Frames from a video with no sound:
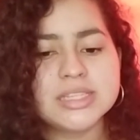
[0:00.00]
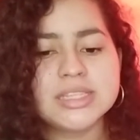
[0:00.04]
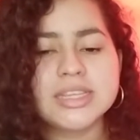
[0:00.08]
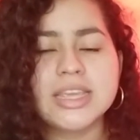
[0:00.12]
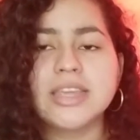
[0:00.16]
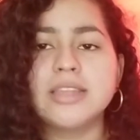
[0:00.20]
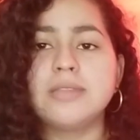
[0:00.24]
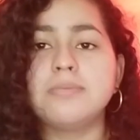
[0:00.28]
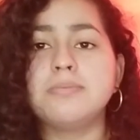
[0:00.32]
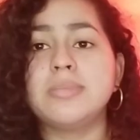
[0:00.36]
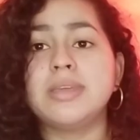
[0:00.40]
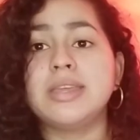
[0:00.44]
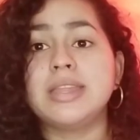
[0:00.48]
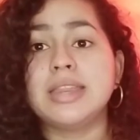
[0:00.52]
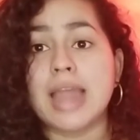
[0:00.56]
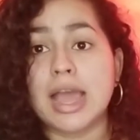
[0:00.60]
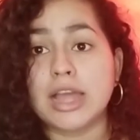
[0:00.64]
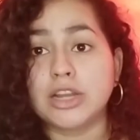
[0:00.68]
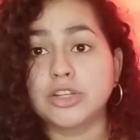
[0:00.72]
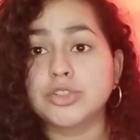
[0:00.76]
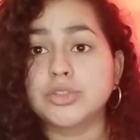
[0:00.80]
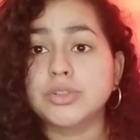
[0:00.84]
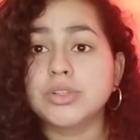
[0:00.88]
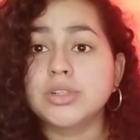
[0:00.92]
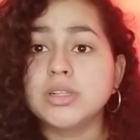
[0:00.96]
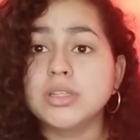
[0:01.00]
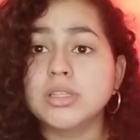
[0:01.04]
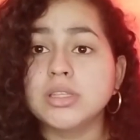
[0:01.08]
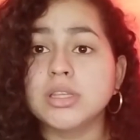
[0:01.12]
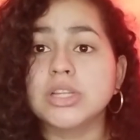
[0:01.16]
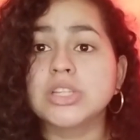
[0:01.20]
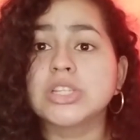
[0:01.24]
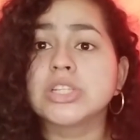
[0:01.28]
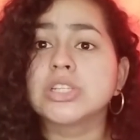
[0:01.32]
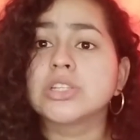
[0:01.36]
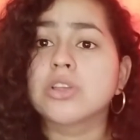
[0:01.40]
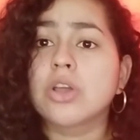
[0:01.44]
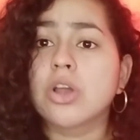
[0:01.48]
can be natural,
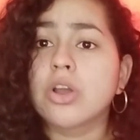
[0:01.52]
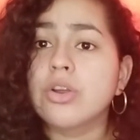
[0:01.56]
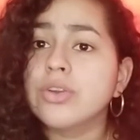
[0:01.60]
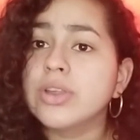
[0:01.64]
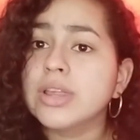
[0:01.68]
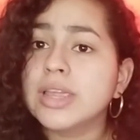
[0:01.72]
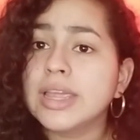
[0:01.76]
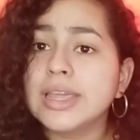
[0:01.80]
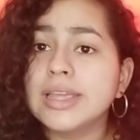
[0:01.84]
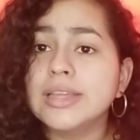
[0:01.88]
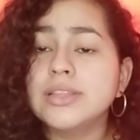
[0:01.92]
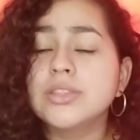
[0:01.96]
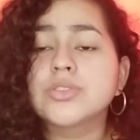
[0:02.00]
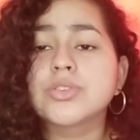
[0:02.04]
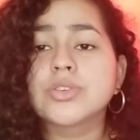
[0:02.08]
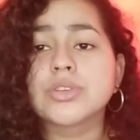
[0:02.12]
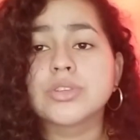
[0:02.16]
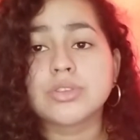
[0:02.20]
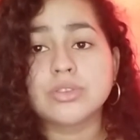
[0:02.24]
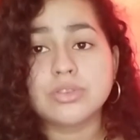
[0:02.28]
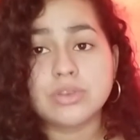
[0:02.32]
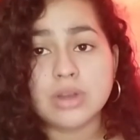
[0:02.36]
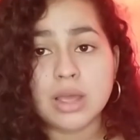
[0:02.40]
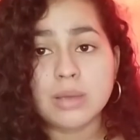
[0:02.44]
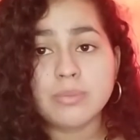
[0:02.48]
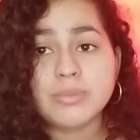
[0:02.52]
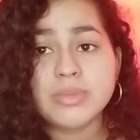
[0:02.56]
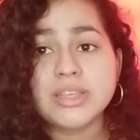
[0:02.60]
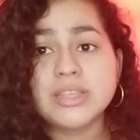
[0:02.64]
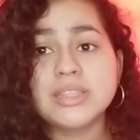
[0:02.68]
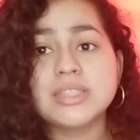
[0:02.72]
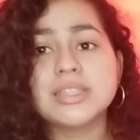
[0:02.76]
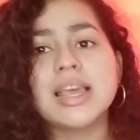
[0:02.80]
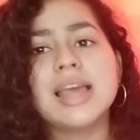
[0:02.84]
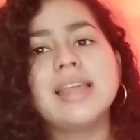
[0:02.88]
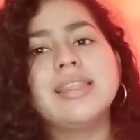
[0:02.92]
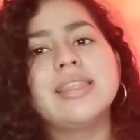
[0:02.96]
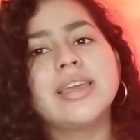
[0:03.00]
such as hurricanes or
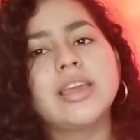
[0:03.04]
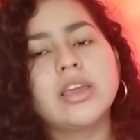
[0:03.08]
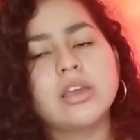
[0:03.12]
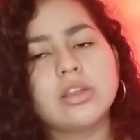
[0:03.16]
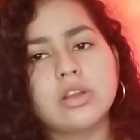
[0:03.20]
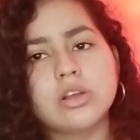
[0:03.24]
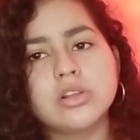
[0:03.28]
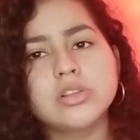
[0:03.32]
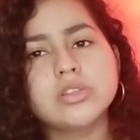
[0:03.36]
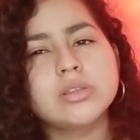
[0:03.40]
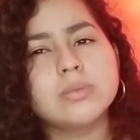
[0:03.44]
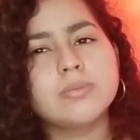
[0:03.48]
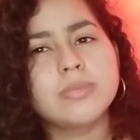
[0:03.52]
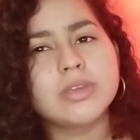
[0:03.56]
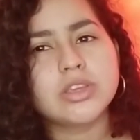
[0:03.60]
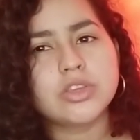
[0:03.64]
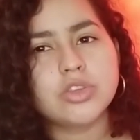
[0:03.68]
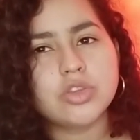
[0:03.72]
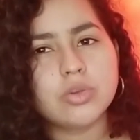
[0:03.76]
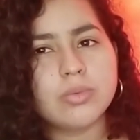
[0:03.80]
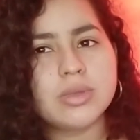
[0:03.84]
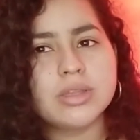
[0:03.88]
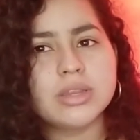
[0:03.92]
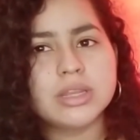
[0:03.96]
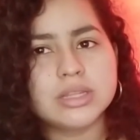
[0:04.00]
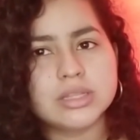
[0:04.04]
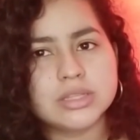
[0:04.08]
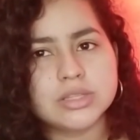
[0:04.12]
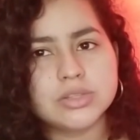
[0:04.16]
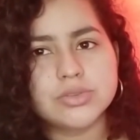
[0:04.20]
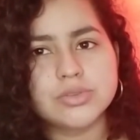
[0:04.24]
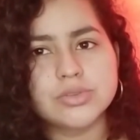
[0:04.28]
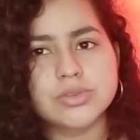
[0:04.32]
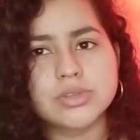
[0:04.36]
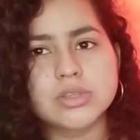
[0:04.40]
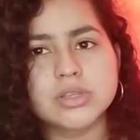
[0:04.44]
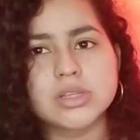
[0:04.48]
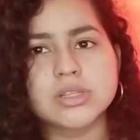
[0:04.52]
tsunamis, and they can also be
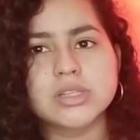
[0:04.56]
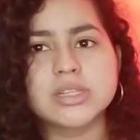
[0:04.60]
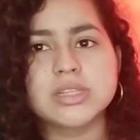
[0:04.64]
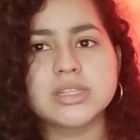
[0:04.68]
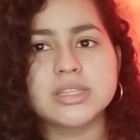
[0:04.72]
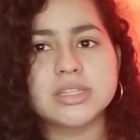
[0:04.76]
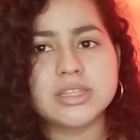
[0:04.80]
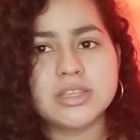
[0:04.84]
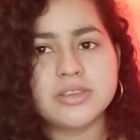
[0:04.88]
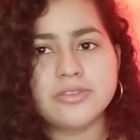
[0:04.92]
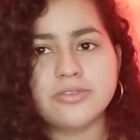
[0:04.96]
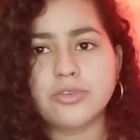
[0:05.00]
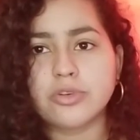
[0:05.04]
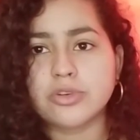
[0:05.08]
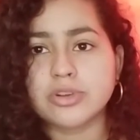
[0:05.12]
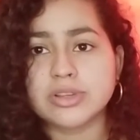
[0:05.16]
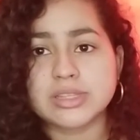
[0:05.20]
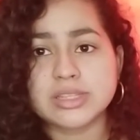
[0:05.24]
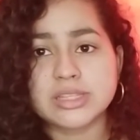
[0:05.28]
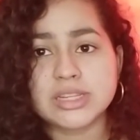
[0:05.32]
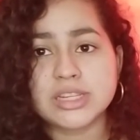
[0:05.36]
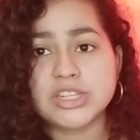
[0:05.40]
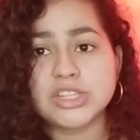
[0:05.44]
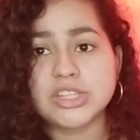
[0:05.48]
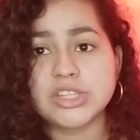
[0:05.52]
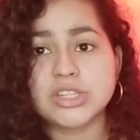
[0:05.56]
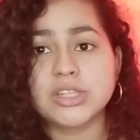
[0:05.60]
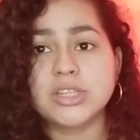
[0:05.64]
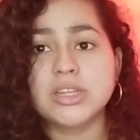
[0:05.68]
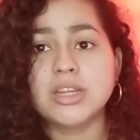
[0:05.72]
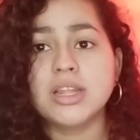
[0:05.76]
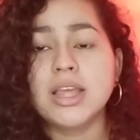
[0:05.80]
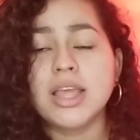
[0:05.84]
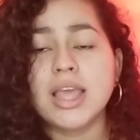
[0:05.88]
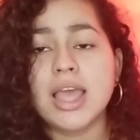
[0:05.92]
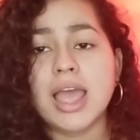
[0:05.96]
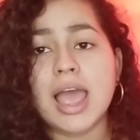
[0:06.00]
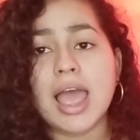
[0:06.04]
human-induced, such as
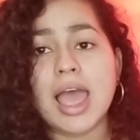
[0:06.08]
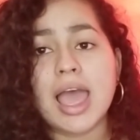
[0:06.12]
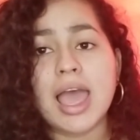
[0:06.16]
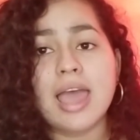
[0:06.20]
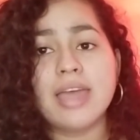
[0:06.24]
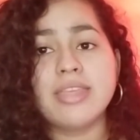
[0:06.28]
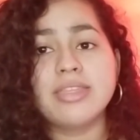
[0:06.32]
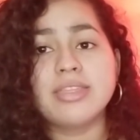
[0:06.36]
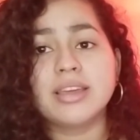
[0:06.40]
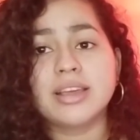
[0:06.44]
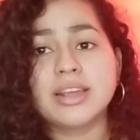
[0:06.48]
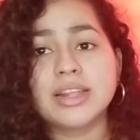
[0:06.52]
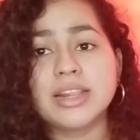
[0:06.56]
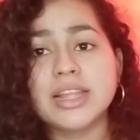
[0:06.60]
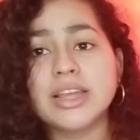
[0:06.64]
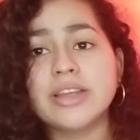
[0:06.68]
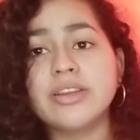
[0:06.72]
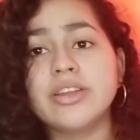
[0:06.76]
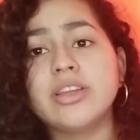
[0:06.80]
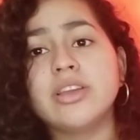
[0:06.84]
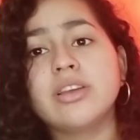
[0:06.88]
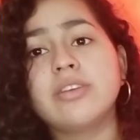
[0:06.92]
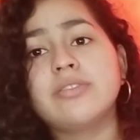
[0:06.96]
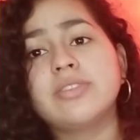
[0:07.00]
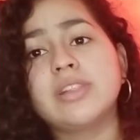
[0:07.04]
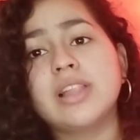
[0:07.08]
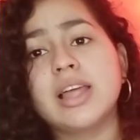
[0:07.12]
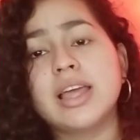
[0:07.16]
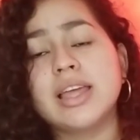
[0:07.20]
deforestation and the clearing of